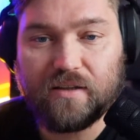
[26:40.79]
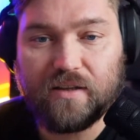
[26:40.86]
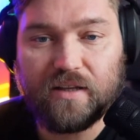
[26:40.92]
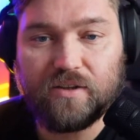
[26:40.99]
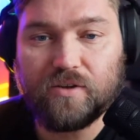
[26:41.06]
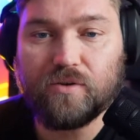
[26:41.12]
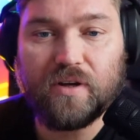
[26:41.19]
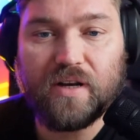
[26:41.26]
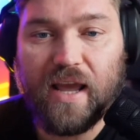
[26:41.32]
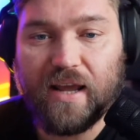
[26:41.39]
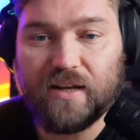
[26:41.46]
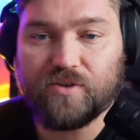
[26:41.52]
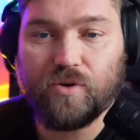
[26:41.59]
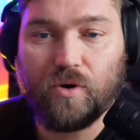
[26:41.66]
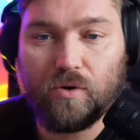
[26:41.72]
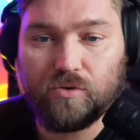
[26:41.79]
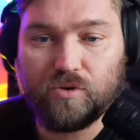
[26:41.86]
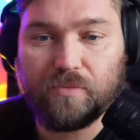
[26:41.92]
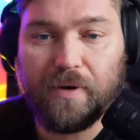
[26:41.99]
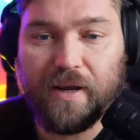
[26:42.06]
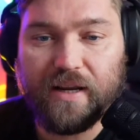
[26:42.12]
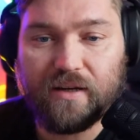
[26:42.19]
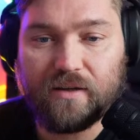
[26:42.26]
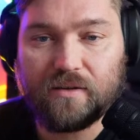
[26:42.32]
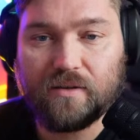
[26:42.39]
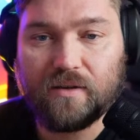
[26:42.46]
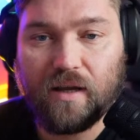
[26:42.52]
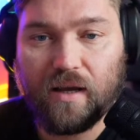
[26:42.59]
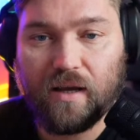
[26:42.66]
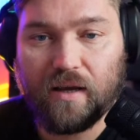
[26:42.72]
then you can add your own domain
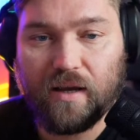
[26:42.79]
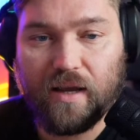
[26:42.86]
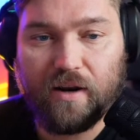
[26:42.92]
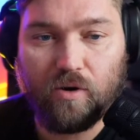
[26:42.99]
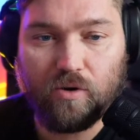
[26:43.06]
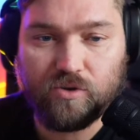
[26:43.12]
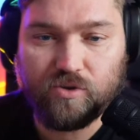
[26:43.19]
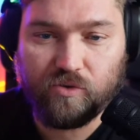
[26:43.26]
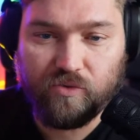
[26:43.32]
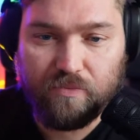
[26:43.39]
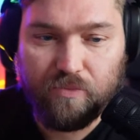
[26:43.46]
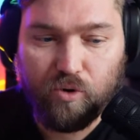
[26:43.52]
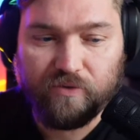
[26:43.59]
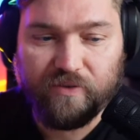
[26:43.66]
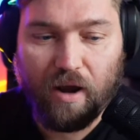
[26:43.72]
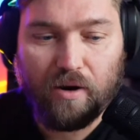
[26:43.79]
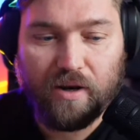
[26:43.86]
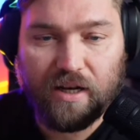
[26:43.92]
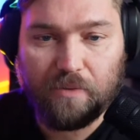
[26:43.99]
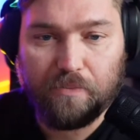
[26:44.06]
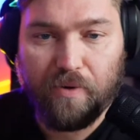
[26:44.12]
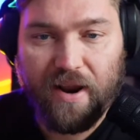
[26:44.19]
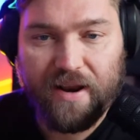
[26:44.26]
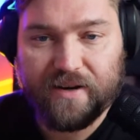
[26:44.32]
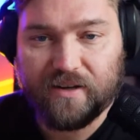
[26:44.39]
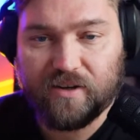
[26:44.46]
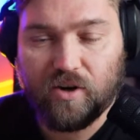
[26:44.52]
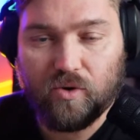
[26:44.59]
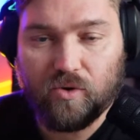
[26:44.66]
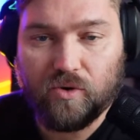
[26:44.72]
and also remove our little branding
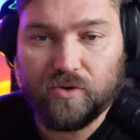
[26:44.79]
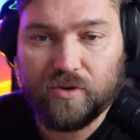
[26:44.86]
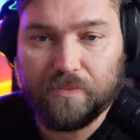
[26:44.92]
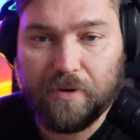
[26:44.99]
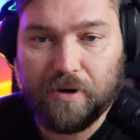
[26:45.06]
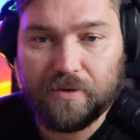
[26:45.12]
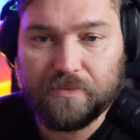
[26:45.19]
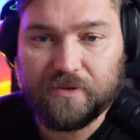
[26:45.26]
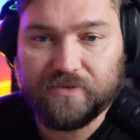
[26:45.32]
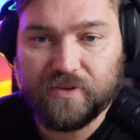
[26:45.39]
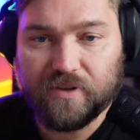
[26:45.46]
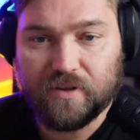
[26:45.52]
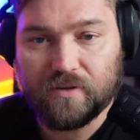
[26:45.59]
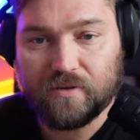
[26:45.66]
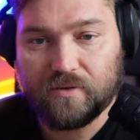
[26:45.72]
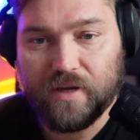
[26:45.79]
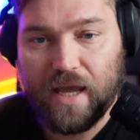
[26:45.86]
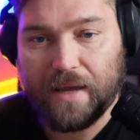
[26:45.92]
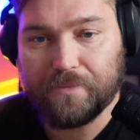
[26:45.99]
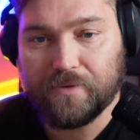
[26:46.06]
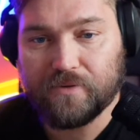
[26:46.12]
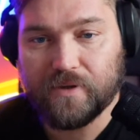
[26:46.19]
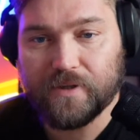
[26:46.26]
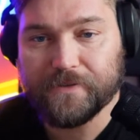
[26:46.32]
logo on the bottom of the app. Right?